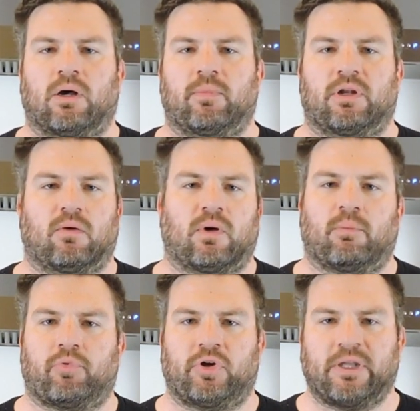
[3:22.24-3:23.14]
You don't
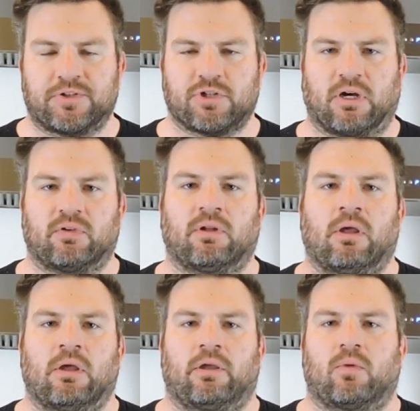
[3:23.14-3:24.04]
want to preheat your oven.
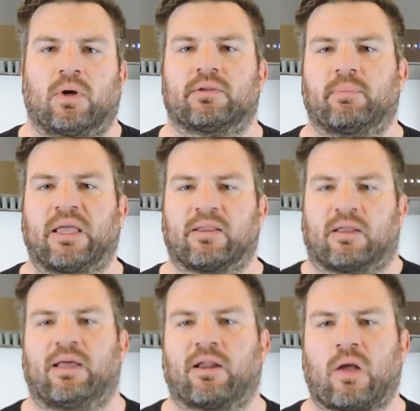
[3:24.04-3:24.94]
You want the bacon to
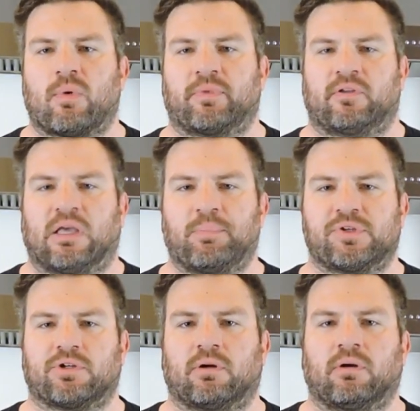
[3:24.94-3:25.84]
kind of come up to
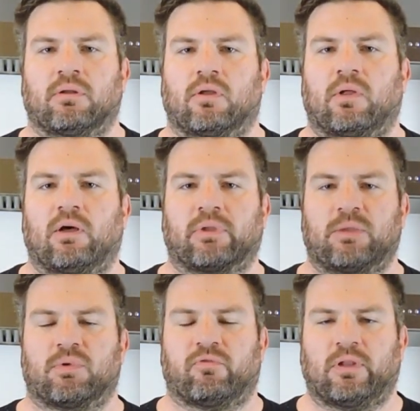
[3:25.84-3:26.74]
temperature. It'll help
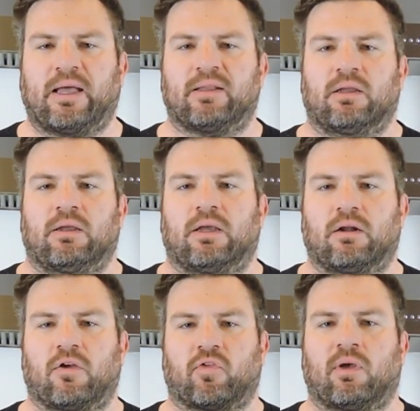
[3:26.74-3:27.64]
keep it flat and
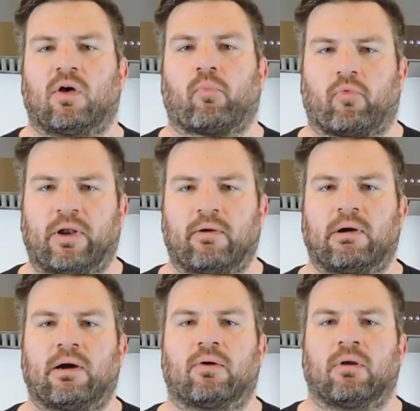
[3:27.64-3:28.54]
also help render
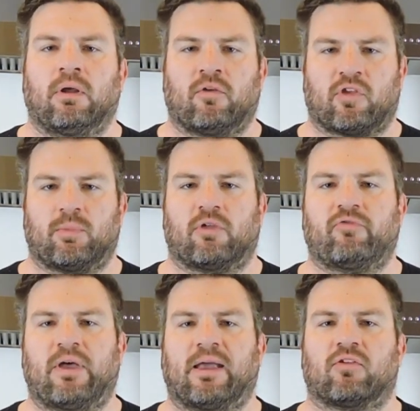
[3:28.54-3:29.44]
out some of the
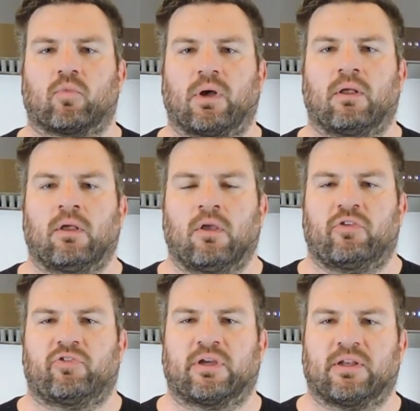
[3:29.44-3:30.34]
fat as well.
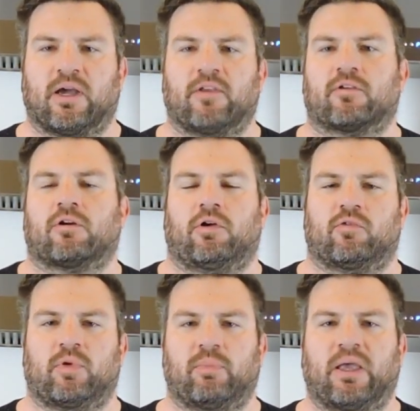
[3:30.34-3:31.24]
So you get nice
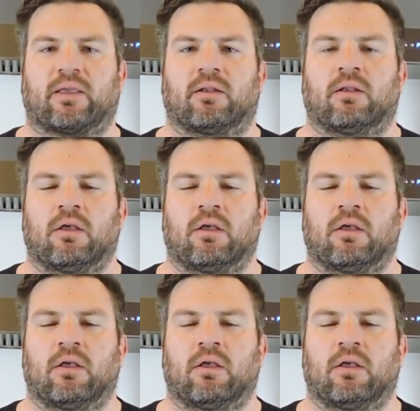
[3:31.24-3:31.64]
crispy bacon.